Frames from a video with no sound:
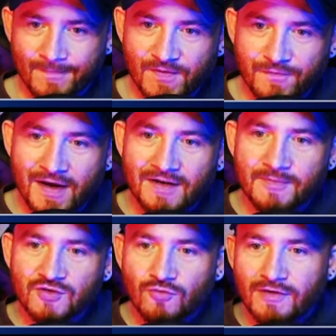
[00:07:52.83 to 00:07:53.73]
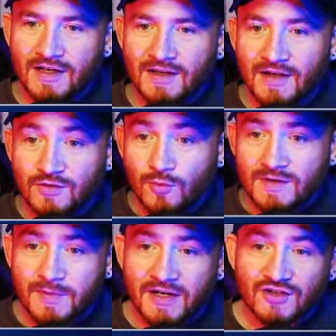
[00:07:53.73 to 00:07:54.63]
The fandom has
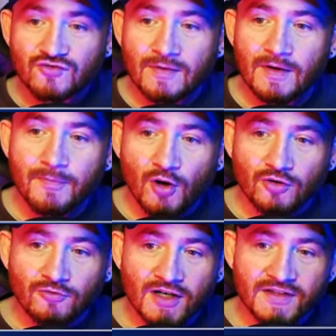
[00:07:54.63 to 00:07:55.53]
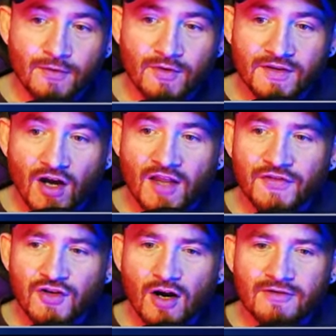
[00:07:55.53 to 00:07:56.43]
always been extremely polarizing, with
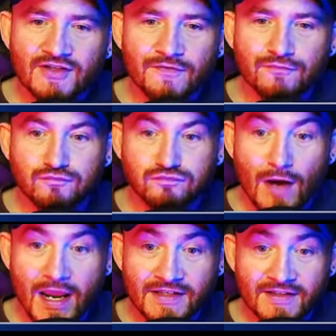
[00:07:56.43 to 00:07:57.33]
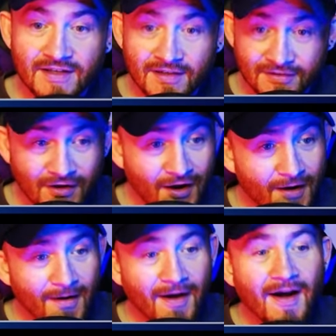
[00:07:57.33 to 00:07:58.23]
undercurrents of race.
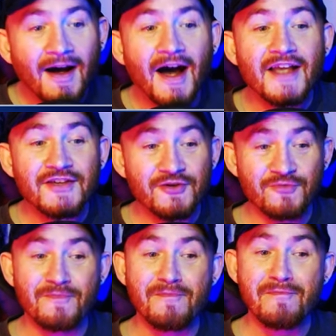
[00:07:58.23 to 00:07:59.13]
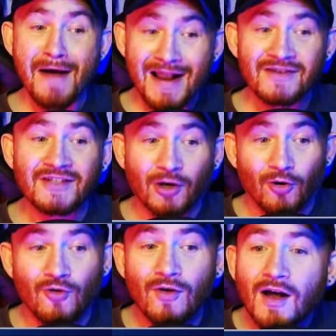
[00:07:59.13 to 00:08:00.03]
Are you
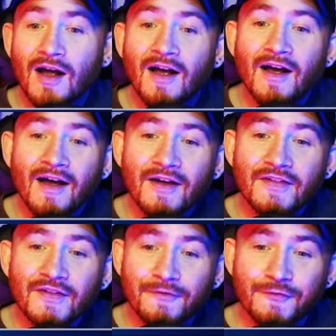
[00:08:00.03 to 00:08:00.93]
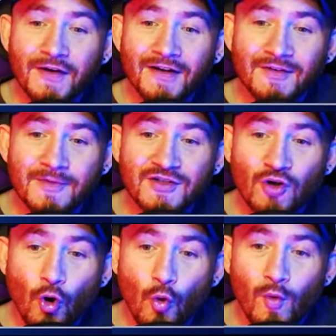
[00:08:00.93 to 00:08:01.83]
mental? The fandom
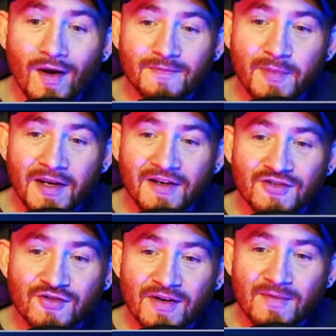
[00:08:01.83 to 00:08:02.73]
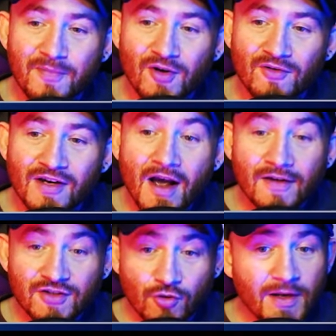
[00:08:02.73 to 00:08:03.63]
has always been extremely polarized. So